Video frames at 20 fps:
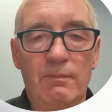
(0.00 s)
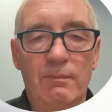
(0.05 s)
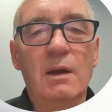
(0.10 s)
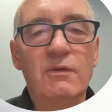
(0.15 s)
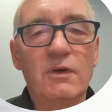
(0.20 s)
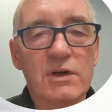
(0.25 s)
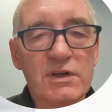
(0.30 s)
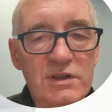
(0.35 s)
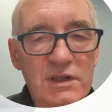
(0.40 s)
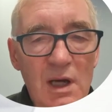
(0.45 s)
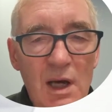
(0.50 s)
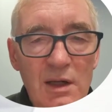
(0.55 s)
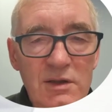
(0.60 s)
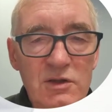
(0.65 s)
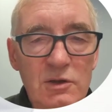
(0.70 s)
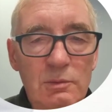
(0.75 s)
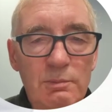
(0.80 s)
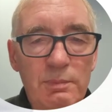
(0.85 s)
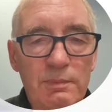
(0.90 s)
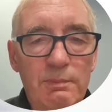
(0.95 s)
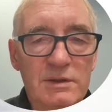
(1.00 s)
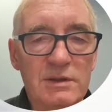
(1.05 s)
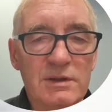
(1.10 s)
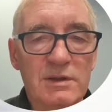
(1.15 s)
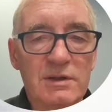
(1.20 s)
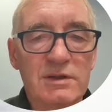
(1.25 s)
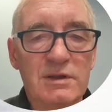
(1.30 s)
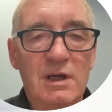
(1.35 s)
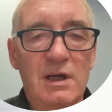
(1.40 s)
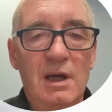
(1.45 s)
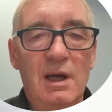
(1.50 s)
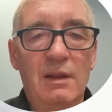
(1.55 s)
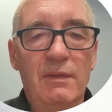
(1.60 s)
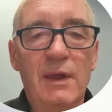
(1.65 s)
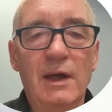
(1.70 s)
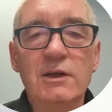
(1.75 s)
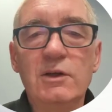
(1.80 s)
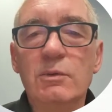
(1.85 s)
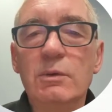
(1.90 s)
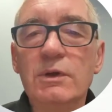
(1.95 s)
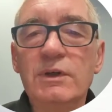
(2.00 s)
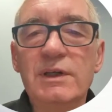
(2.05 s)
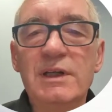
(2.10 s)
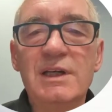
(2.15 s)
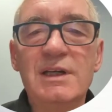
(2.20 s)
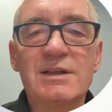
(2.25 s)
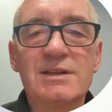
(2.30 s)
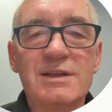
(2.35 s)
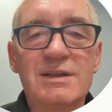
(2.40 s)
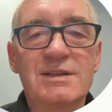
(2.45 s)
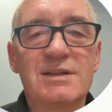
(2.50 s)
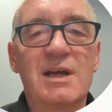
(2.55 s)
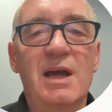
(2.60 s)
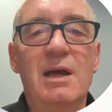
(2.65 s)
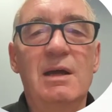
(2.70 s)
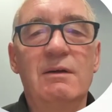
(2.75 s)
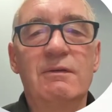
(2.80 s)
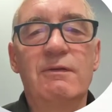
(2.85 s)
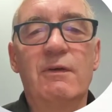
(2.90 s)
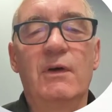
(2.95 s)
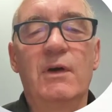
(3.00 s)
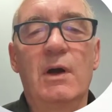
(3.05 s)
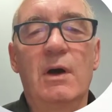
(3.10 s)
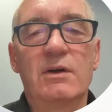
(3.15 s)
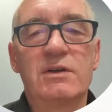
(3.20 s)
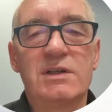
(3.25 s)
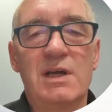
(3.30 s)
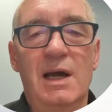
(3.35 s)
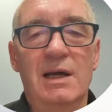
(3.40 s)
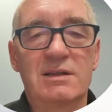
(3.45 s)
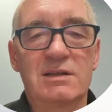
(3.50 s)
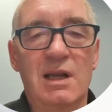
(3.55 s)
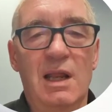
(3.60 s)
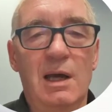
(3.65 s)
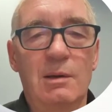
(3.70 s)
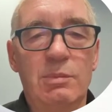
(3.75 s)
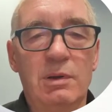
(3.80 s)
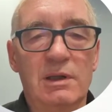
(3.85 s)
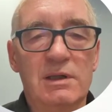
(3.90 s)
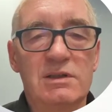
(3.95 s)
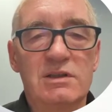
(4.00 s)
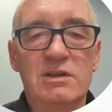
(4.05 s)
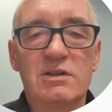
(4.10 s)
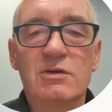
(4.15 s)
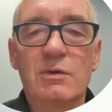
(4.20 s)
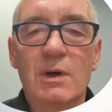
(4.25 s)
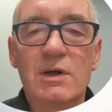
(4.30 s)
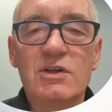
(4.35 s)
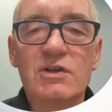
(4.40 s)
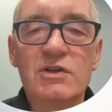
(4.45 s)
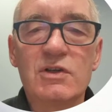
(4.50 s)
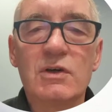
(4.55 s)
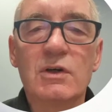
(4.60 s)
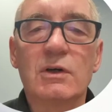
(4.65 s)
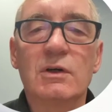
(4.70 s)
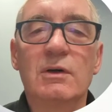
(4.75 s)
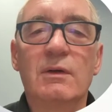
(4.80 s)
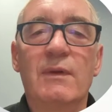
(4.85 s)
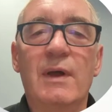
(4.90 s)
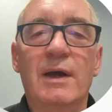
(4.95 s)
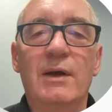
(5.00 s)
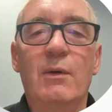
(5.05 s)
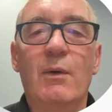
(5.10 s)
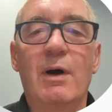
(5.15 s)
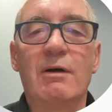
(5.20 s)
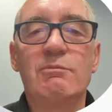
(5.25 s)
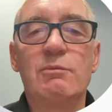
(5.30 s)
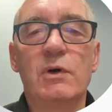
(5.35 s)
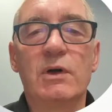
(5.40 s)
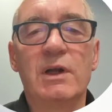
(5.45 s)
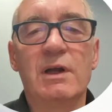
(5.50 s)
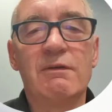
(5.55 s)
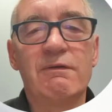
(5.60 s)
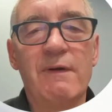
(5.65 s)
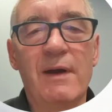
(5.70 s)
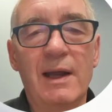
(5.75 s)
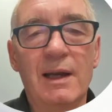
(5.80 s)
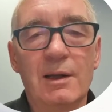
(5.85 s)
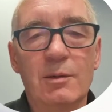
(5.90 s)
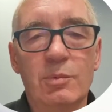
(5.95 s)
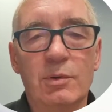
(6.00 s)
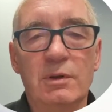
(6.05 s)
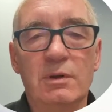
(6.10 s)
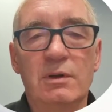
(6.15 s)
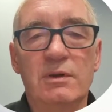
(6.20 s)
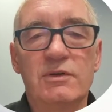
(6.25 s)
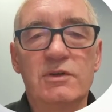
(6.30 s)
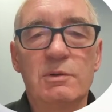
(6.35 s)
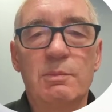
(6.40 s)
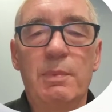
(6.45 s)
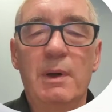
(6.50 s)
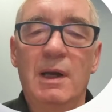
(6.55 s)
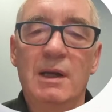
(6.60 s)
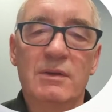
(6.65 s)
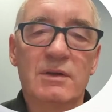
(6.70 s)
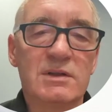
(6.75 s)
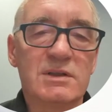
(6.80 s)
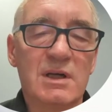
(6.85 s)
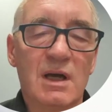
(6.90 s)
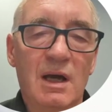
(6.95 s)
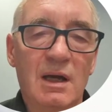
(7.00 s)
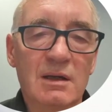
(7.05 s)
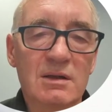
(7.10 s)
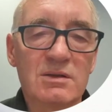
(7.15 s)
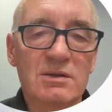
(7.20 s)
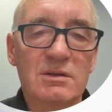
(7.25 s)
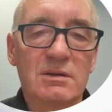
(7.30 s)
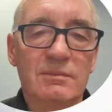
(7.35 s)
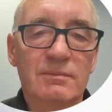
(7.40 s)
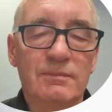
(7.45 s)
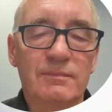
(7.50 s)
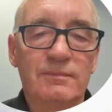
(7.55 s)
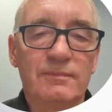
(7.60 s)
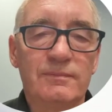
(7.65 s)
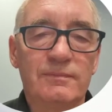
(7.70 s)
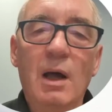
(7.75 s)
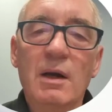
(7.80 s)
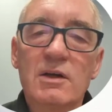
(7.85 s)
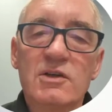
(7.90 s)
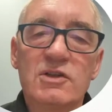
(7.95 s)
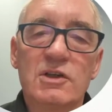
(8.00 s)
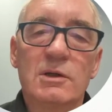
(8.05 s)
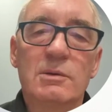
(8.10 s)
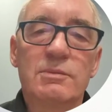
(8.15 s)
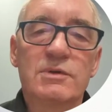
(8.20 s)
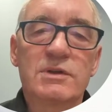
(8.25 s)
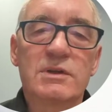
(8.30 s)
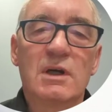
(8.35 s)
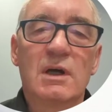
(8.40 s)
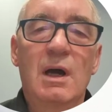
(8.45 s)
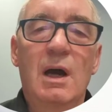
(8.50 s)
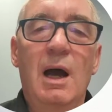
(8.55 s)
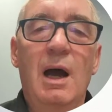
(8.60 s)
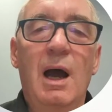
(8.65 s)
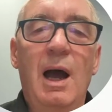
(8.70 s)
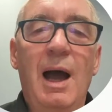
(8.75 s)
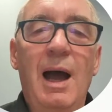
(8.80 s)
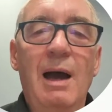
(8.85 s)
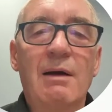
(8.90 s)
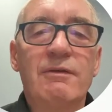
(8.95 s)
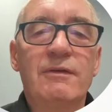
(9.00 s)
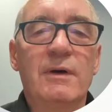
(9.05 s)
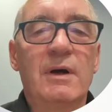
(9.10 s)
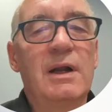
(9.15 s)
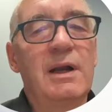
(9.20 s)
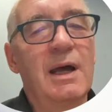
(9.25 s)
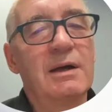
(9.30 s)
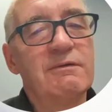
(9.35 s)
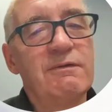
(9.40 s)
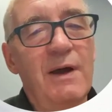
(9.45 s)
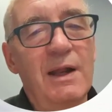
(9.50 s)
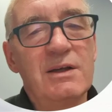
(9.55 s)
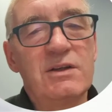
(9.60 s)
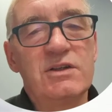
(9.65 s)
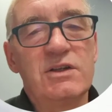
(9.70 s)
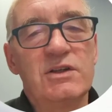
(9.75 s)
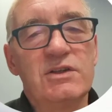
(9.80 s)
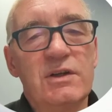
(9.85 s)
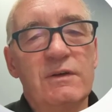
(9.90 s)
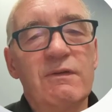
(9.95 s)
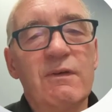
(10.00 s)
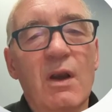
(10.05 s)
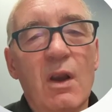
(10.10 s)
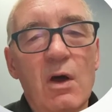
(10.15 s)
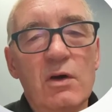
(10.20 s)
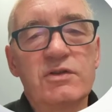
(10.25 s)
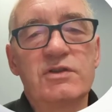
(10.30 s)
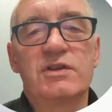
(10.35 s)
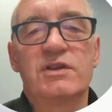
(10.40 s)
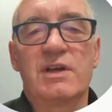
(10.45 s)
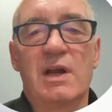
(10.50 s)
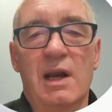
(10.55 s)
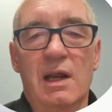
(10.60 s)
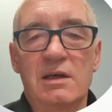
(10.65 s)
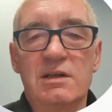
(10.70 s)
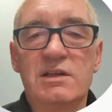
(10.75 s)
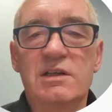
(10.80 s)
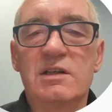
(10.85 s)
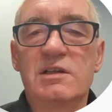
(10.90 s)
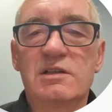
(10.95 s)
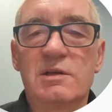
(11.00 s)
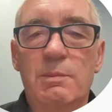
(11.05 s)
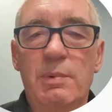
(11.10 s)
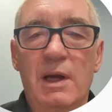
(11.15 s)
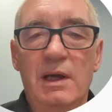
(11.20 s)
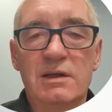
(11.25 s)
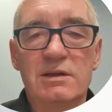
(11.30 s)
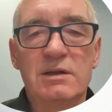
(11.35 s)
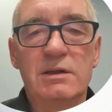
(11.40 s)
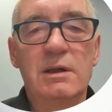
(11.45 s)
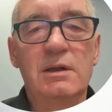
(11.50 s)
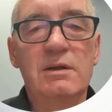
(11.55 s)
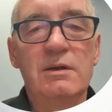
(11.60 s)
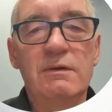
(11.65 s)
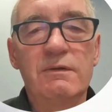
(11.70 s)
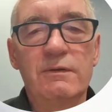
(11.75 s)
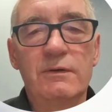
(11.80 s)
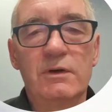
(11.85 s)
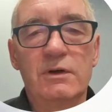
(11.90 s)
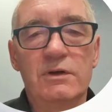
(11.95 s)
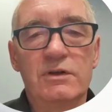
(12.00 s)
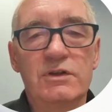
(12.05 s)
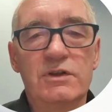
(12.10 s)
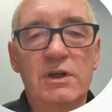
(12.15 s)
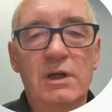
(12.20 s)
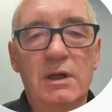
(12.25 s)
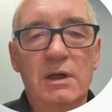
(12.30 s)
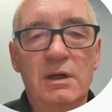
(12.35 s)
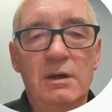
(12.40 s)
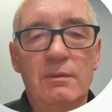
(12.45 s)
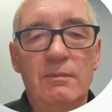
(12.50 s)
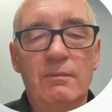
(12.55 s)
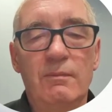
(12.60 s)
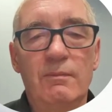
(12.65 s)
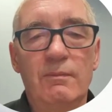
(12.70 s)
If you're a startup business, then you will need to save for your tax liability to ensure that you have money available to pay the tax. Partnerships have an advantage if losses are anticipated in the first year.